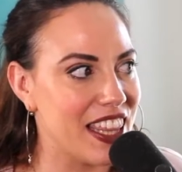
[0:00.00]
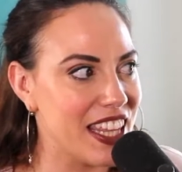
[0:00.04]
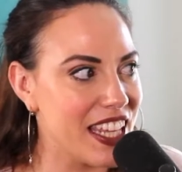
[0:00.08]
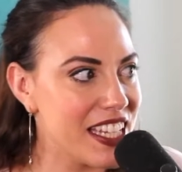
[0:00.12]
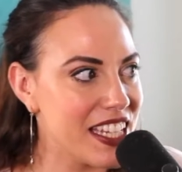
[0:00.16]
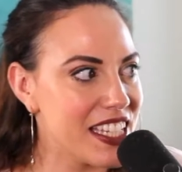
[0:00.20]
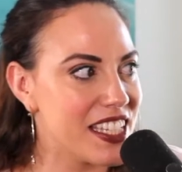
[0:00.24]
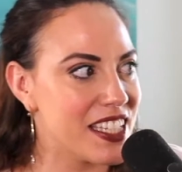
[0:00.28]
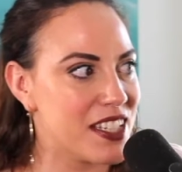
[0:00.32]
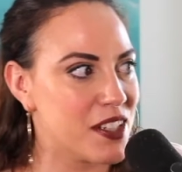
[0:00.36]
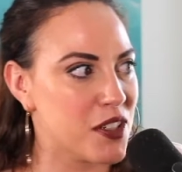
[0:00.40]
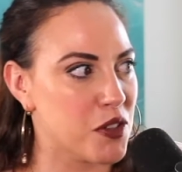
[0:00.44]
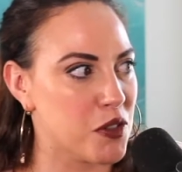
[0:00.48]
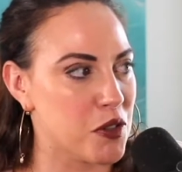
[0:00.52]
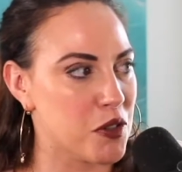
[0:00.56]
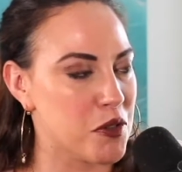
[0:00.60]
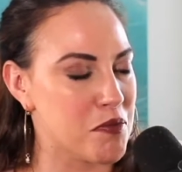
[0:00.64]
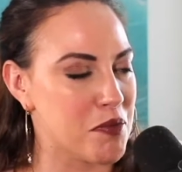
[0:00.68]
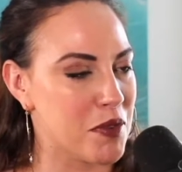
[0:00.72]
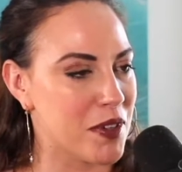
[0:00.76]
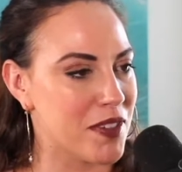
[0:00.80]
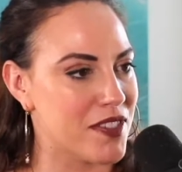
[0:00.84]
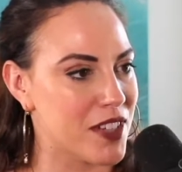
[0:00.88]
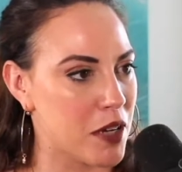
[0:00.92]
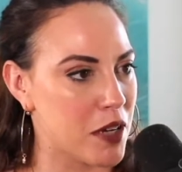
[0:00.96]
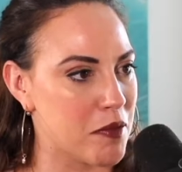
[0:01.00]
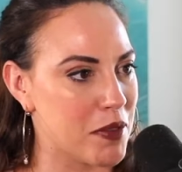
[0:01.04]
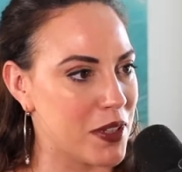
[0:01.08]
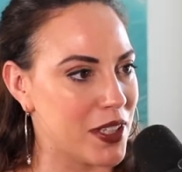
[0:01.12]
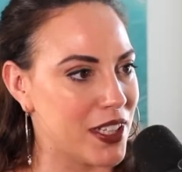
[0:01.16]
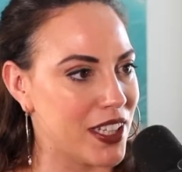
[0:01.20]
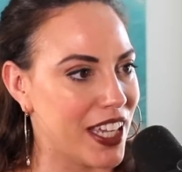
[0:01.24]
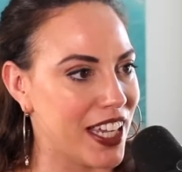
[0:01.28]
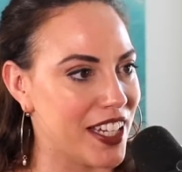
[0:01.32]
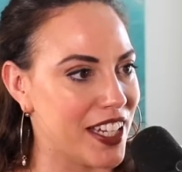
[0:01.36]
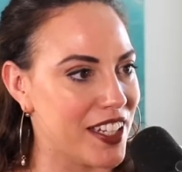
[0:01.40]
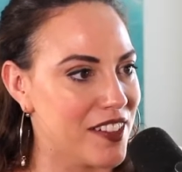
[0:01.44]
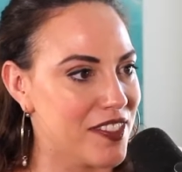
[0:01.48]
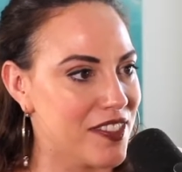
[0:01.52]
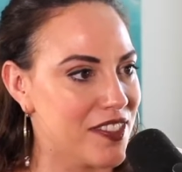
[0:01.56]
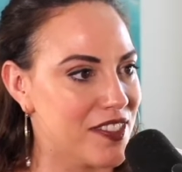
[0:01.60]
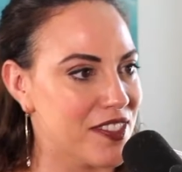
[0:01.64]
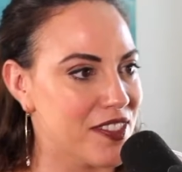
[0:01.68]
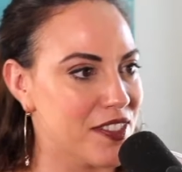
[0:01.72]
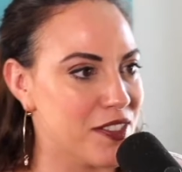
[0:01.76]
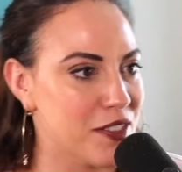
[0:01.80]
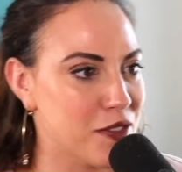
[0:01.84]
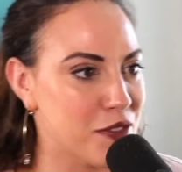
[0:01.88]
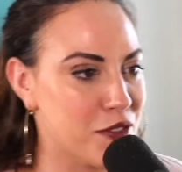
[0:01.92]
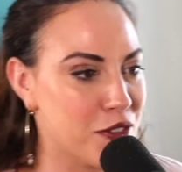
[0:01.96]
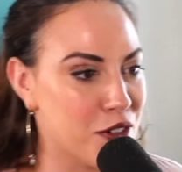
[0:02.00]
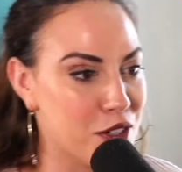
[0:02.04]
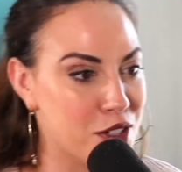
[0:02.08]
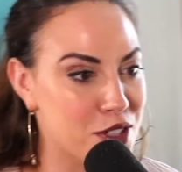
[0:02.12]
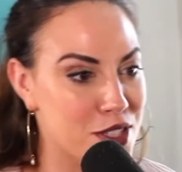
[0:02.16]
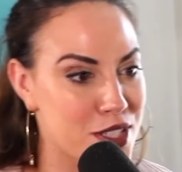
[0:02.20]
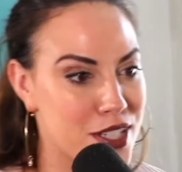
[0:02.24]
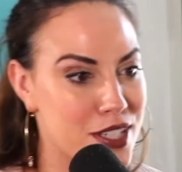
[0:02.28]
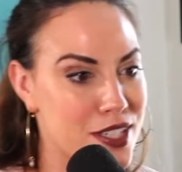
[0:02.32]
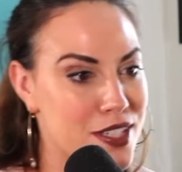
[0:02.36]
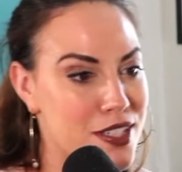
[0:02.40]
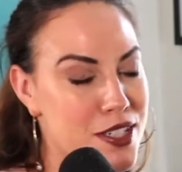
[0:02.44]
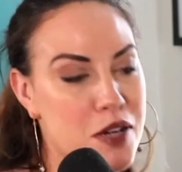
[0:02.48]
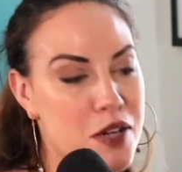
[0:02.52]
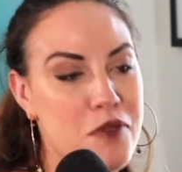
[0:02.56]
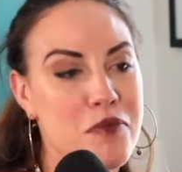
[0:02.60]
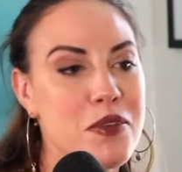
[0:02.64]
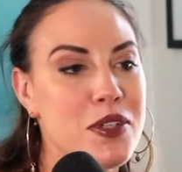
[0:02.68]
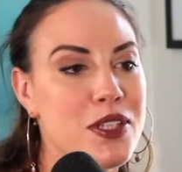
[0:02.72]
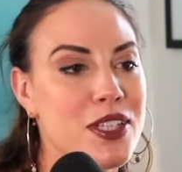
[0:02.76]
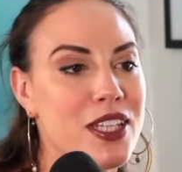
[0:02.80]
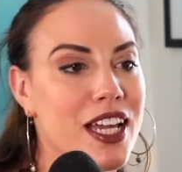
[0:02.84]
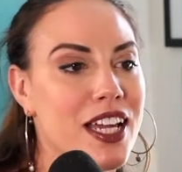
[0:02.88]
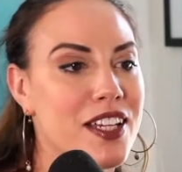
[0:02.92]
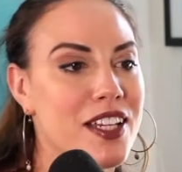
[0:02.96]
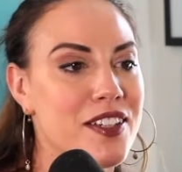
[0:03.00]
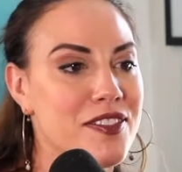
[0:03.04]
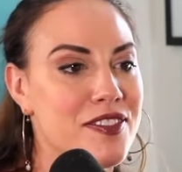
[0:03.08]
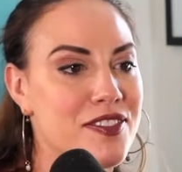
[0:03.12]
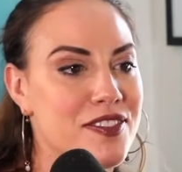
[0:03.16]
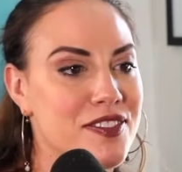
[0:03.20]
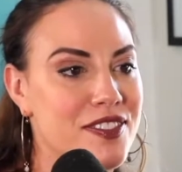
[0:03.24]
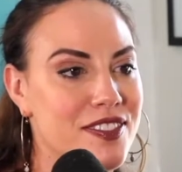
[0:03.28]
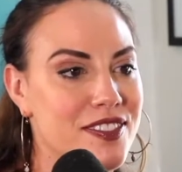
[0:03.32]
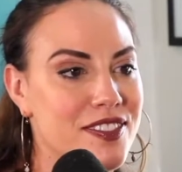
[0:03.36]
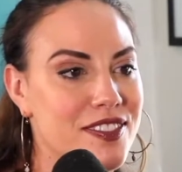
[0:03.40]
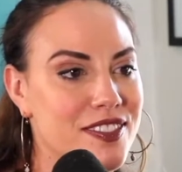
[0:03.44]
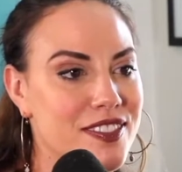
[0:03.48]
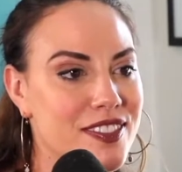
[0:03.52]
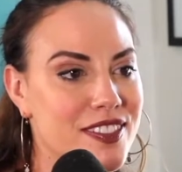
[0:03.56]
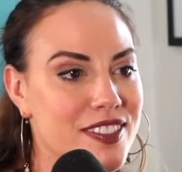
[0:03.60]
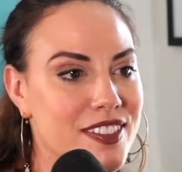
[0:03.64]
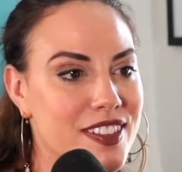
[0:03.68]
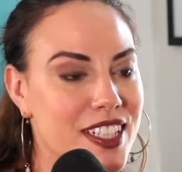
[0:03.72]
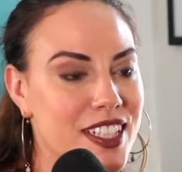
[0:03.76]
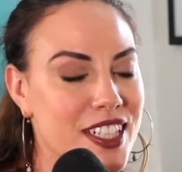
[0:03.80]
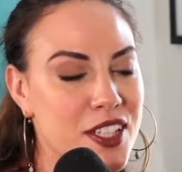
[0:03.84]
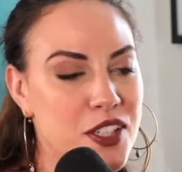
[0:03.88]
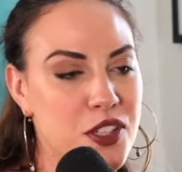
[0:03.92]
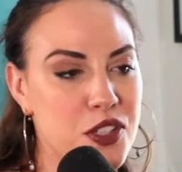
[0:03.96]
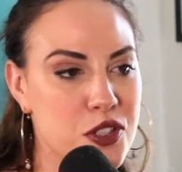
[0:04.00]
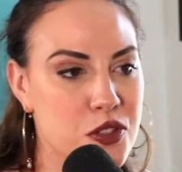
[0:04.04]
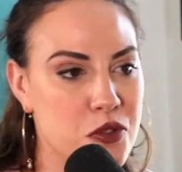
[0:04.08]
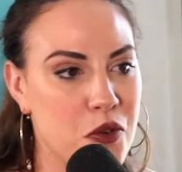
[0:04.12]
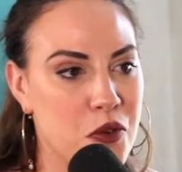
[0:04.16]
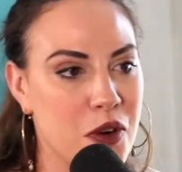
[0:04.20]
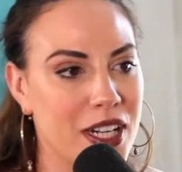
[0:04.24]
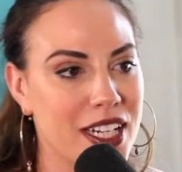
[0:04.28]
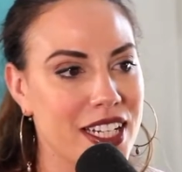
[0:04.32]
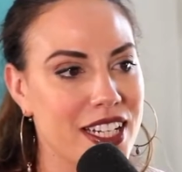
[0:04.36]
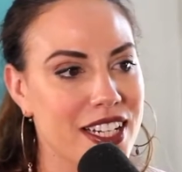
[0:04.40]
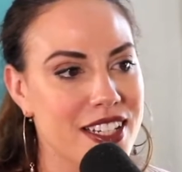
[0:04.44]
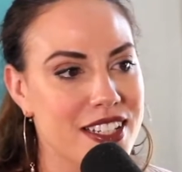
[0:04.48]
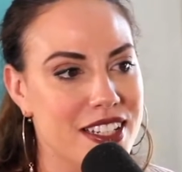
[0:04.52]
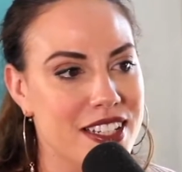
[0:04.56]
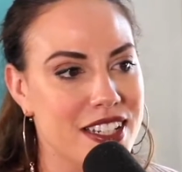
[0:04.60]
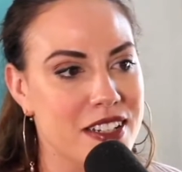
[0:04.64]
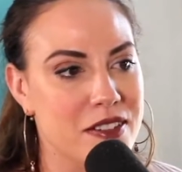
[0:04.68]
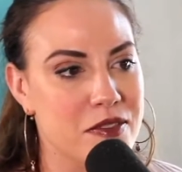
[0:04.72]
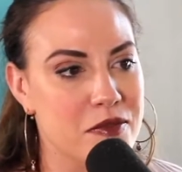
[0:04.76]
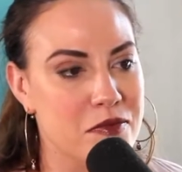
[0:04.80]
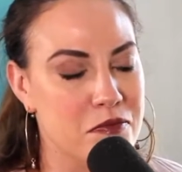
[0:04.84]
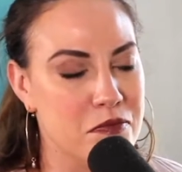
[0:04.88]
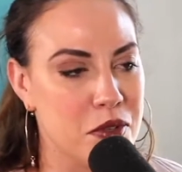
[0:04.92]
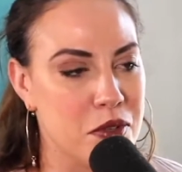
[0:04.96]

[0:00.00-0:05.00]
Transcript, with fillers: this group of double life versus double life in your 20s and